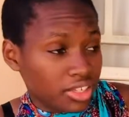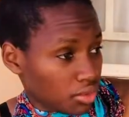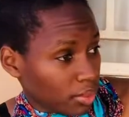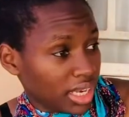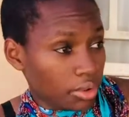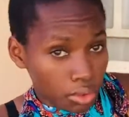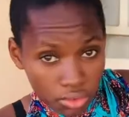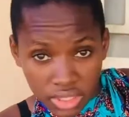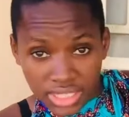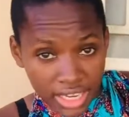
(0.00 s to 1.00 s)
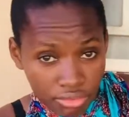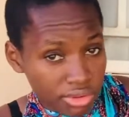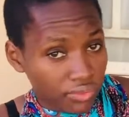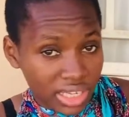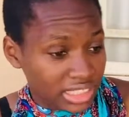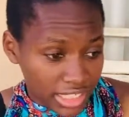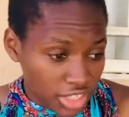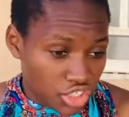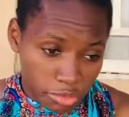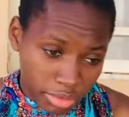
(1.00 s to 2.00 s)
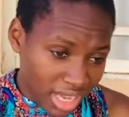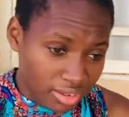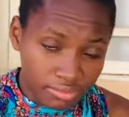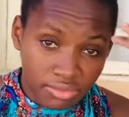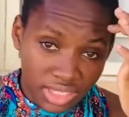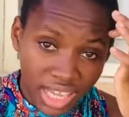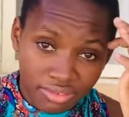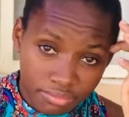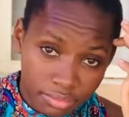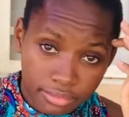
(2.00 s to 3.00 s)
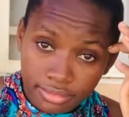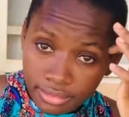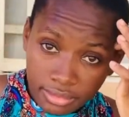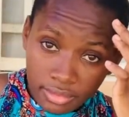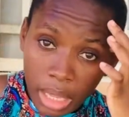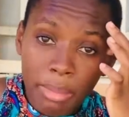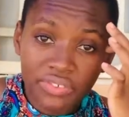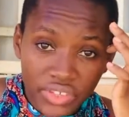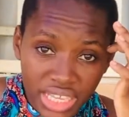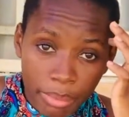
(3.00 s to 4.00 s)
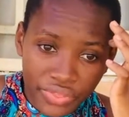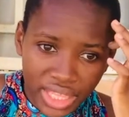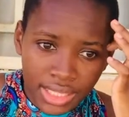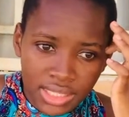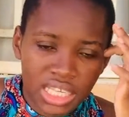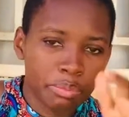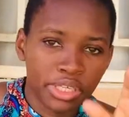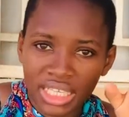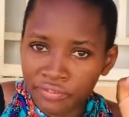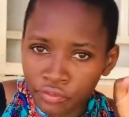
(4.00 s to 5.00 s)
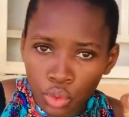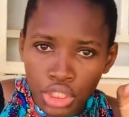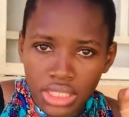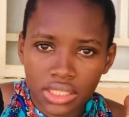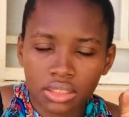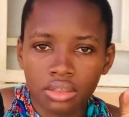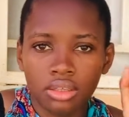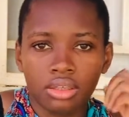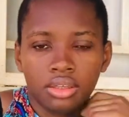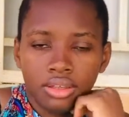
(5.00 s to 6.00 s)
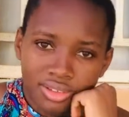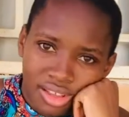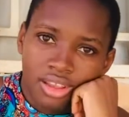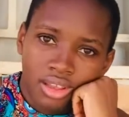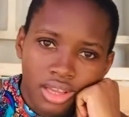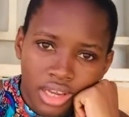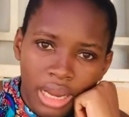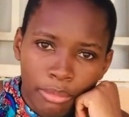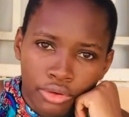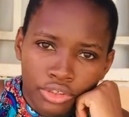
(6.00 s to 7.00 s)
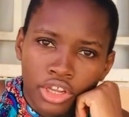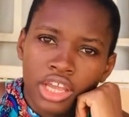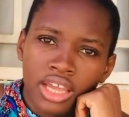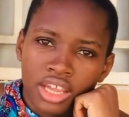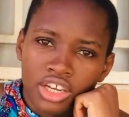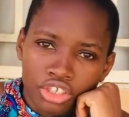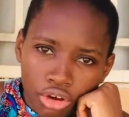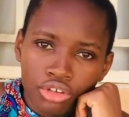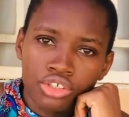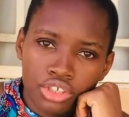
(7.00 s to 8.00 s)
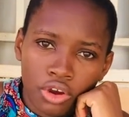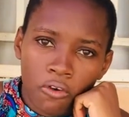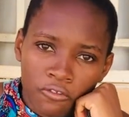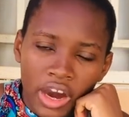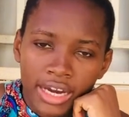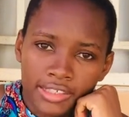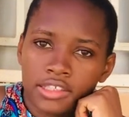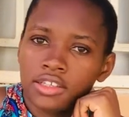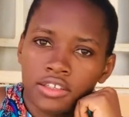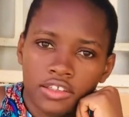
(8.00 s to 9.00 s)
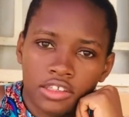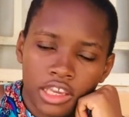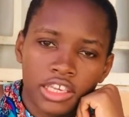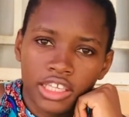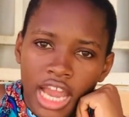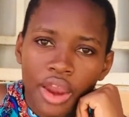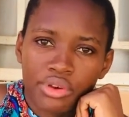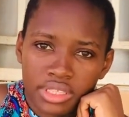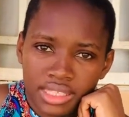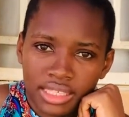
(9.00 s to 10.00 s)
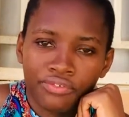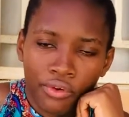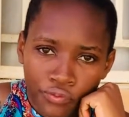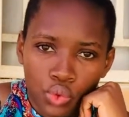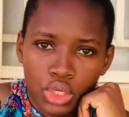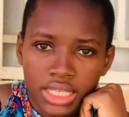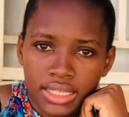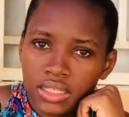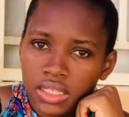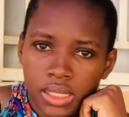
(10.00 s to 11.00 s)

when I go to this country for an internship. Yeah, yeah. But for some things, especially foods, come on, don't convert any currency for foods.